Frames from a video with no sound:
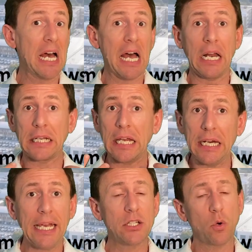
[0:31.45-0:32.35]
I'll
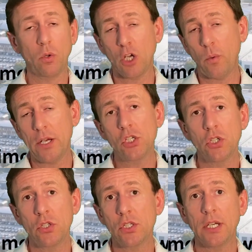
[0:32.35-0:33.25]
collate all the
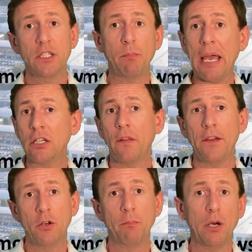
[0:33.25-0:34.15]
questions and depending on the
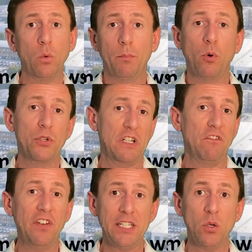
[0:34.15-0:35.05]
number, we'll post a
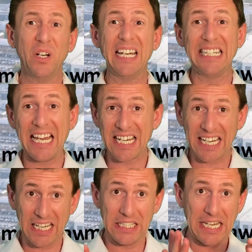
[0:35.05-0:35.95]
video
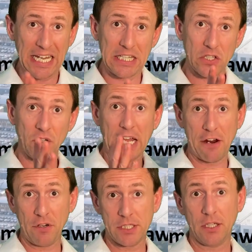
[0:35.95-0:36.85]
dedicated to answering
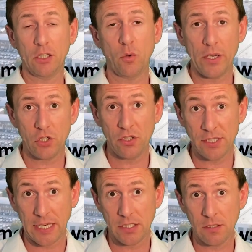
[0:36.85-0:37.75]
every single question
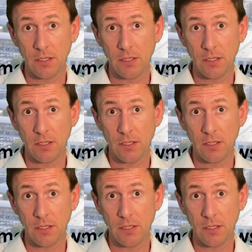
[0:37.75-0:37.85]
sent.